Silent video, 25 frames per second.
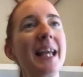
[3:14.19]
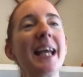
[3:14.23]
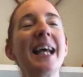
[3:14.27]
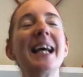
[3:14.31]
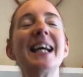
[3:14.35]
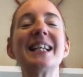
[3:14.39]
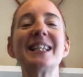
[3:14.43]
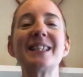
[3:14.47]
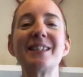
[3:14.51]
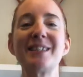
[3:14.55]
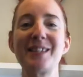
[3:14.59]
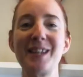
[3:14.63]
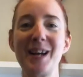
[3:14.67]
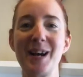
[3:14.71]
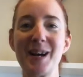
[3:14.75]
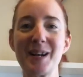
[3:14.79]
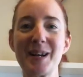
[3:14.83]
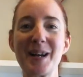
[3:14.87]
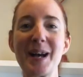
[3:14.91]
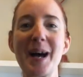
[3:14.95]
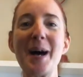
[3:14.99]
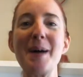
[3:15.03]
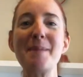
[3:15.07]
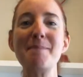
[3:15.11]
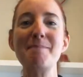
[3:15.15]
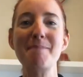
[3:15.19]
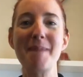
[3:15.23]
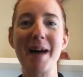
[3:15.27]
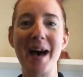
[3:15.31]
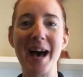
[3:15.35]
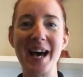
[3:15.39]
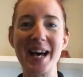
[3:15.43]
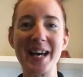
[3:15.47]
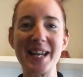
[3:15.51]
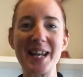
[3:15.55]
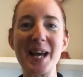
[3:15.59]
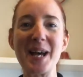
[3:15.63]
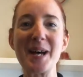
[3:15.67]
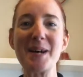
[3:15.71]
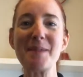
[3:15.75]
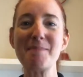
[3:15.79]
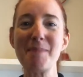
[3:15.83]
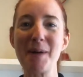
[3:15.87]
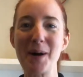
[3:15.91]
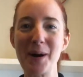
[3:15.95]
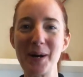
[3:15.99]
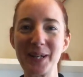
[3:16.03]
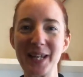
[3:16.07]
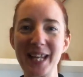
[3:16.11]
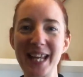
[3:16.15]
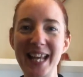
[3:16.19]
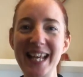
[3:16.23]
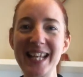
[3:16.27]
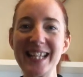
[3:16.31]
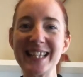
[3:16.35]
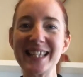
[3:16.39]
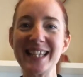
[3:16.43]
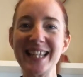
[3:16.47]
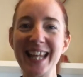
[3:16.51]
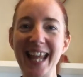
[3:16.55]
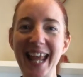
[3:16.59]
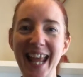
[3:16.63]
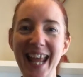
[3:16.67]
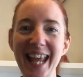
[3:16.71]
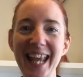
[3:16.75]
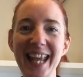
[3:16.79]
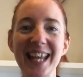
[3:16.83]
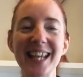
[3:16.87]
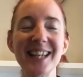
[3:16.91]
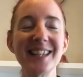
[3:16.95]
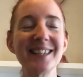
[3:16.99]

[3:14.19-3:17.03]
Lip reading: stung a man upon his knee,